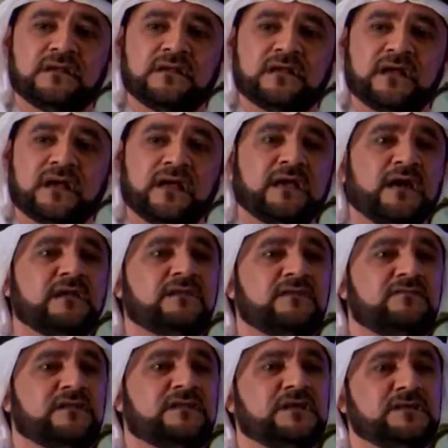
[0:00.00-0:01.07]
I had an
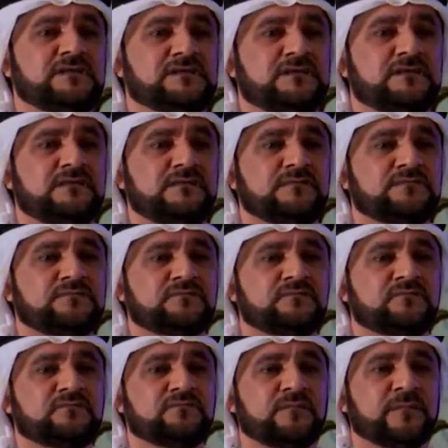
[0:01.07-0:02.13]
invitation
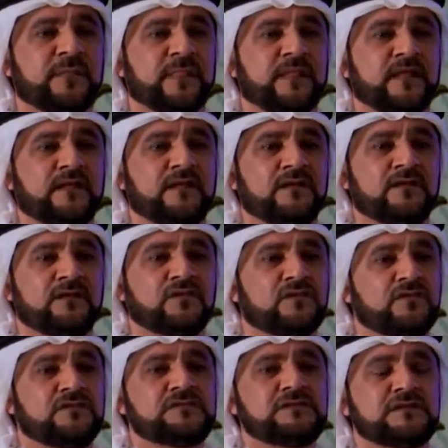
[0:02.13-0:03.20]

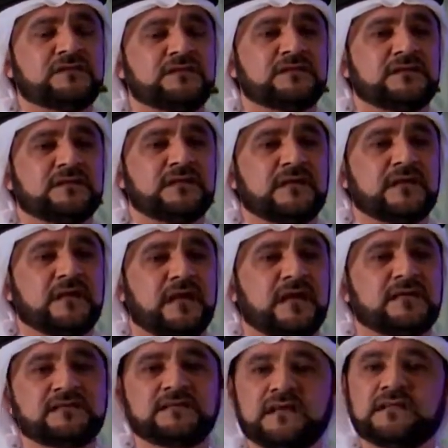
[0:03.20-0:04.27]
to visit
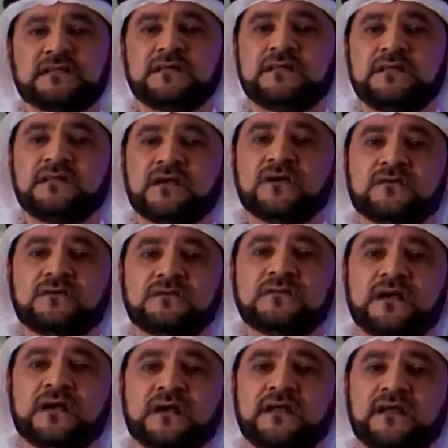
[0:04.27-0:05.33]
a state in India called
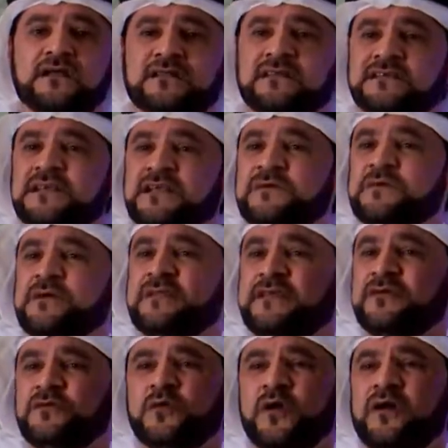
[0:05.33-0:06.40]
Nagaland. Does anybody
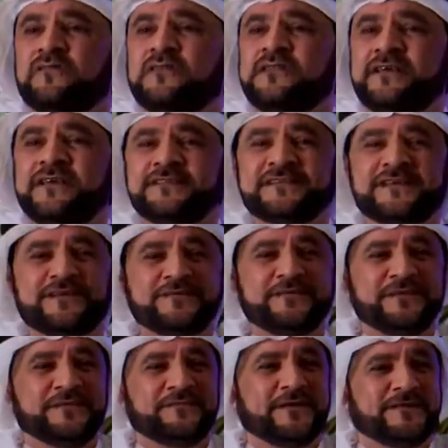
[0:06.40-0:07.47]
here, do you have Indians around
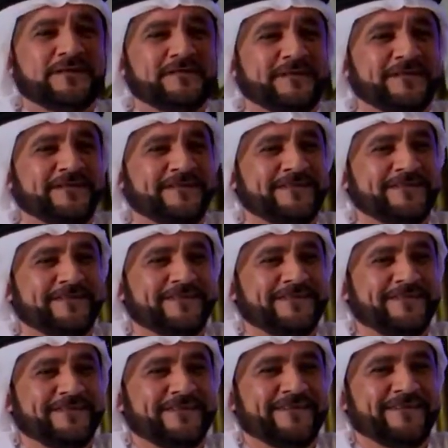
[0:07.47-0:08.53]
here, by the way?
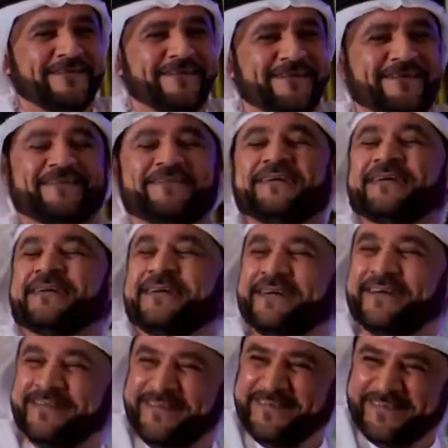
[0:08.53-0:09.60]
All right,
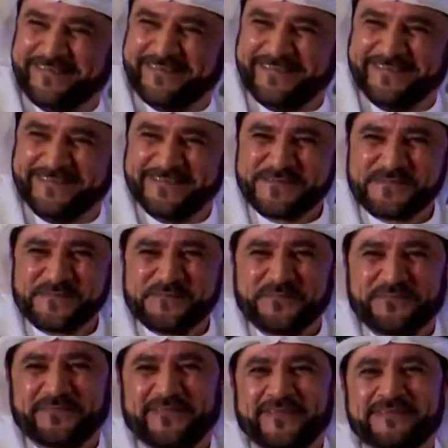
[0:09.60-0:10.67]
God, all right.
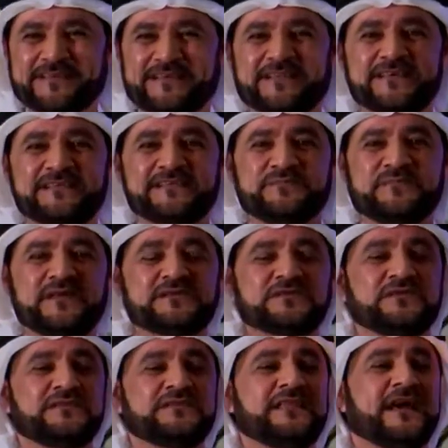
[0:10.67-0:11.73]
So there's a place
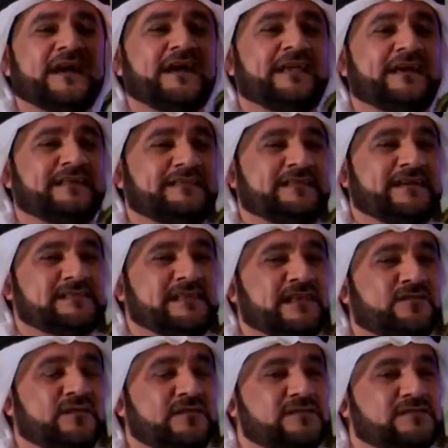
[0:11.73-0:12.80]
called Nagaland. Has
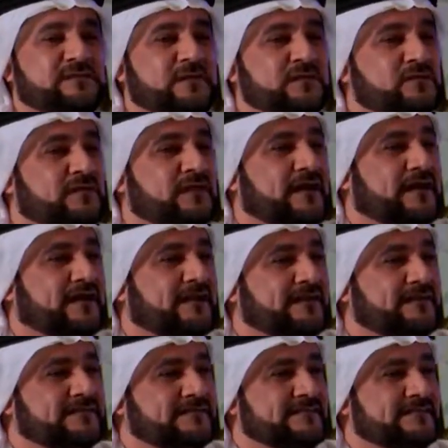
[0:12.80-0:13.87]
anyone been to a Nagaland?